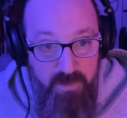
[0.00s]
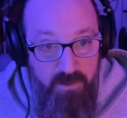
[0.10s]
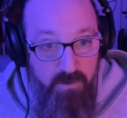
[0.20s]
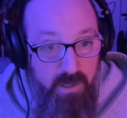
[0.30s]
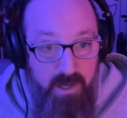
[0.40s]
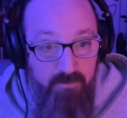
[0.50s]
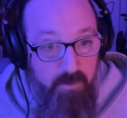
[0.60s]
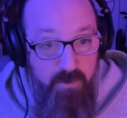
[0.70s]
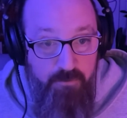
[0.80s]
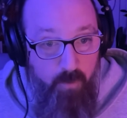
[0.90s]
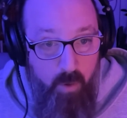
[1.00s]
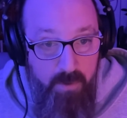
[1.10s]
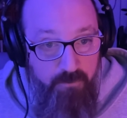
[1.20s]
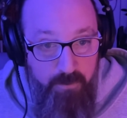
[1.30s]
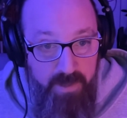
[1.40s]
You can never move
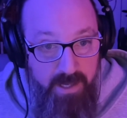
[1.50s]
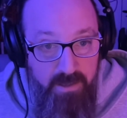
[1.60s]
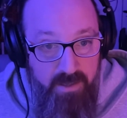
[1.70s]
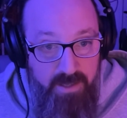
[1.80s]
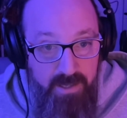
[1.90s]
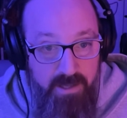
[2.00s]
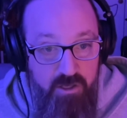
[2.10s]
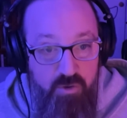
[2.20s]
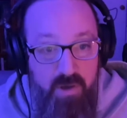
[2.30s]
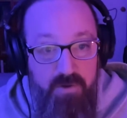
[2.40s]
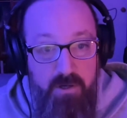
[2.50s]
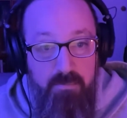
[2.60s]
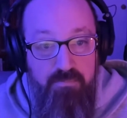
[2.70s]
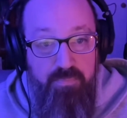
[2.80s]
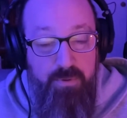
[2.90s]
forward from that unless you have a
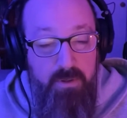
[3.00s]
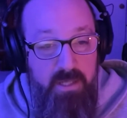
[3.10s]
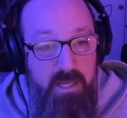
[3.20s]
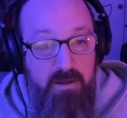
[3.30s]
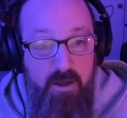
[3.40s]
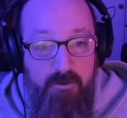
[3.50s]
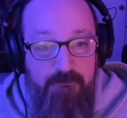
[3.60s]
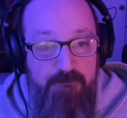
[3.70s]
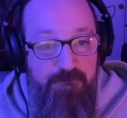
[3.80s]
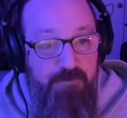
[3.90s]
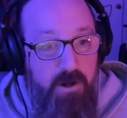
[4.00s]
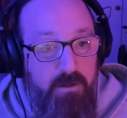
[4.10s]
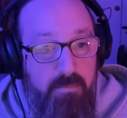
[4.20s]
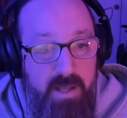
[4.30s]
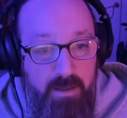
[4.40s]
complete
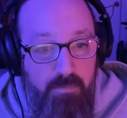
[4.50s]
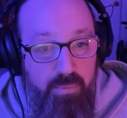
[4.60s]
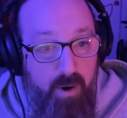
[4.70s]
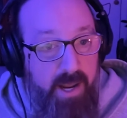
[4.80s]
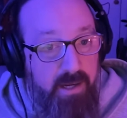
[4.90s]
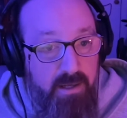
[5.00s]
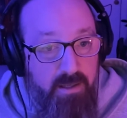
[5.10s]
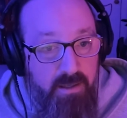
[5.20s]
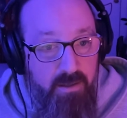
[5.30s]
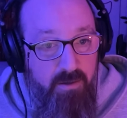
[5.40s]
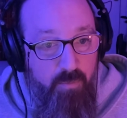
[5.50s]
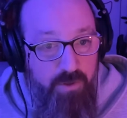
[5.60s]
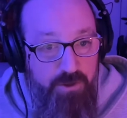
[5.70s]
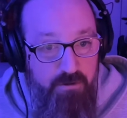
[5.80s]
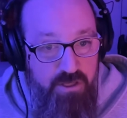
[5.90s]
fundamental break
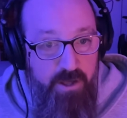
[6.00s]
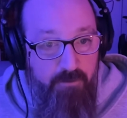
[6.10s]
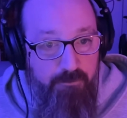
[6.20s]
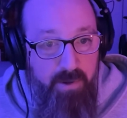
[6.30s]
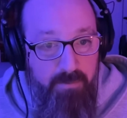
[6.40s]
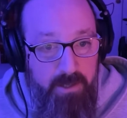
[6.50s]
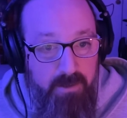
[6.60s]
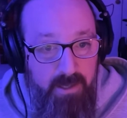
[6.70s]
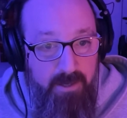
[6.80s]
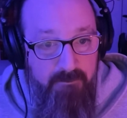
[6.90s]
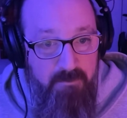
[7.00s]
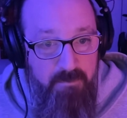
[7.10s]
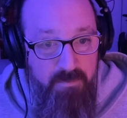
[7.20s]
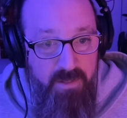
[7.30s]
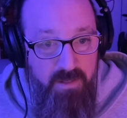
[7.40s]
with yourself publicly
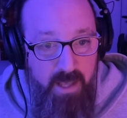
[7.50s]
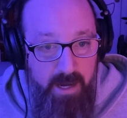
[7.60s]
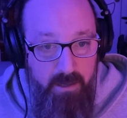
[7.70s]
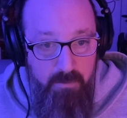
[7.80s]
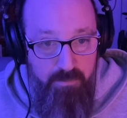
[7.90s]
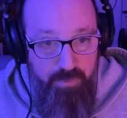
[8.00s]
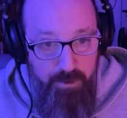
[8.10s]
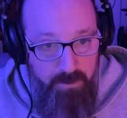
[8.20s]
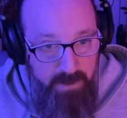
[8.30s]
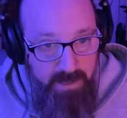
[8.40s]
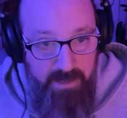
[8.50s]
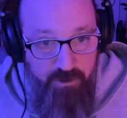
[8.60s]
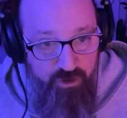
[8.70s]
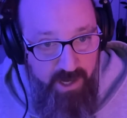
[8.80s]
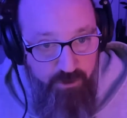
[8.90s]
and
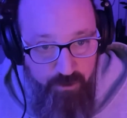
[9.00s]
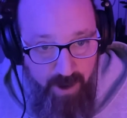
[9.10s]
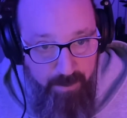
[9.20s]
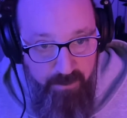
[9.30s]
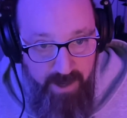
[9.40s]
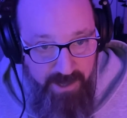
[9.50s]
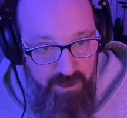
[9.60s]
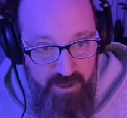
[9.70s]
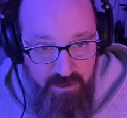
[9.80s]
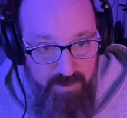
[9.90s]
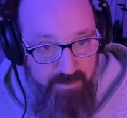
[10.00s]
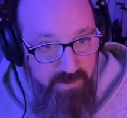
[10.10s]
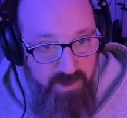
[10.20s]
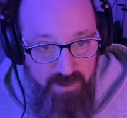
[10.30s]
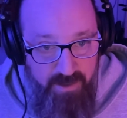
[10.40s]
completely change your operating system.
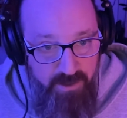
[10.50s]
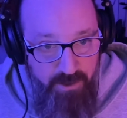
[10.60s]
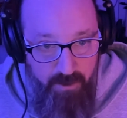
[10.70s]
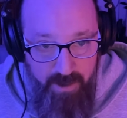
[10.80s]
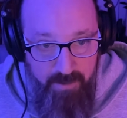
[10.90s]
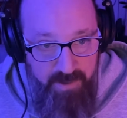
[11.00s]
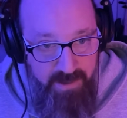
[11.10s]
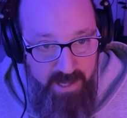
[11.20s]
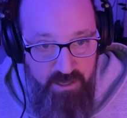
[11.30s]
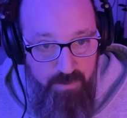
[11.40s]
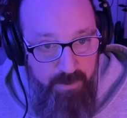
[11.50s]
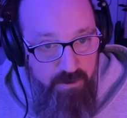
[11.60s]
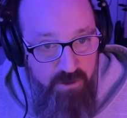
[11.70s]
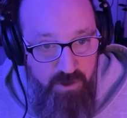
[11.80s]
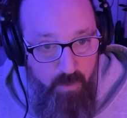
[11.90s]
You're going to be, that's the
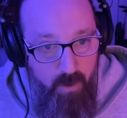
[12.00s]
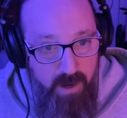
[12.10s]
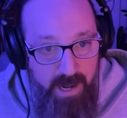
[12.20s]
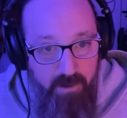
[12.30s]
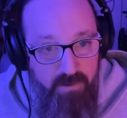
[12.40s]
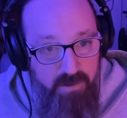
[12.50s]
person you are now,